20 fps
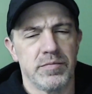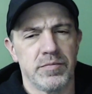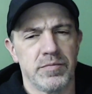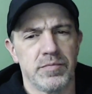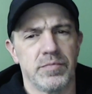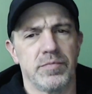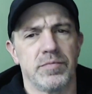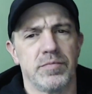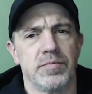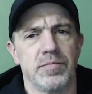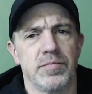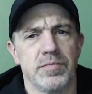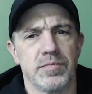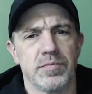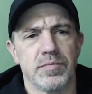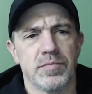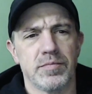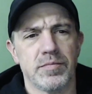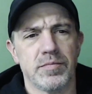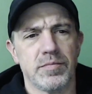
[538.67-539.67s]

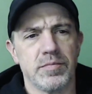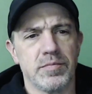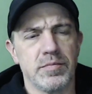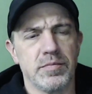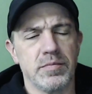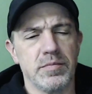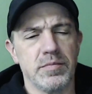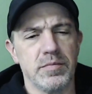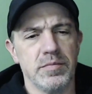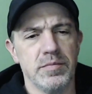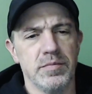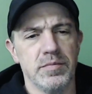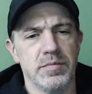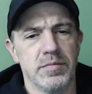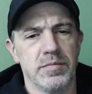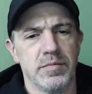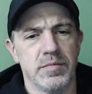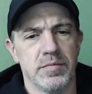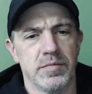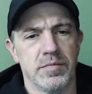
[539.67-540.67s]

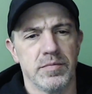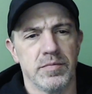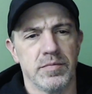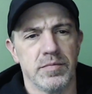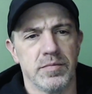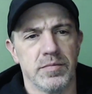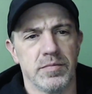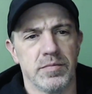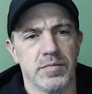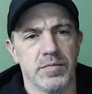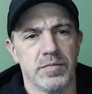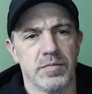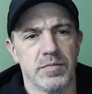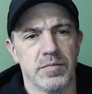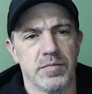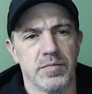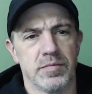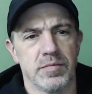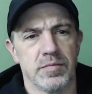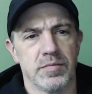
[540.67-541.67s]

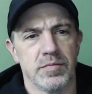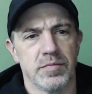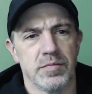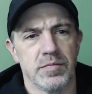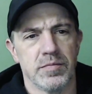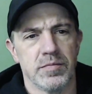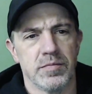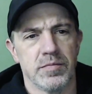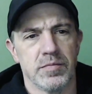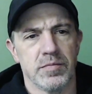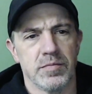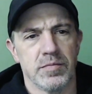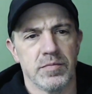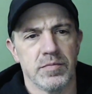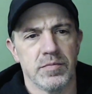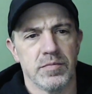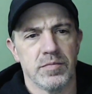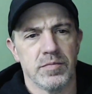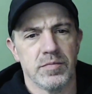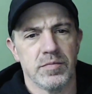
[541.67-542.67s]

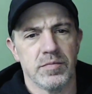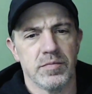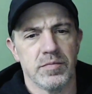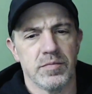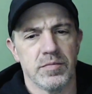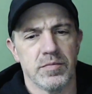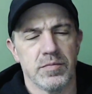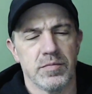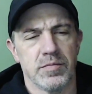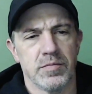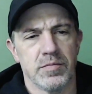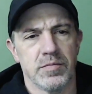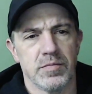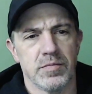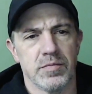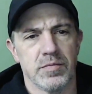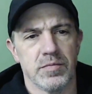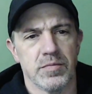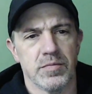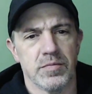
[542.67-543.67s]

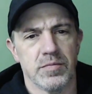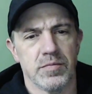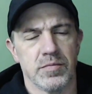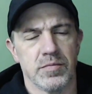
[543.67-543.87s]
(silent)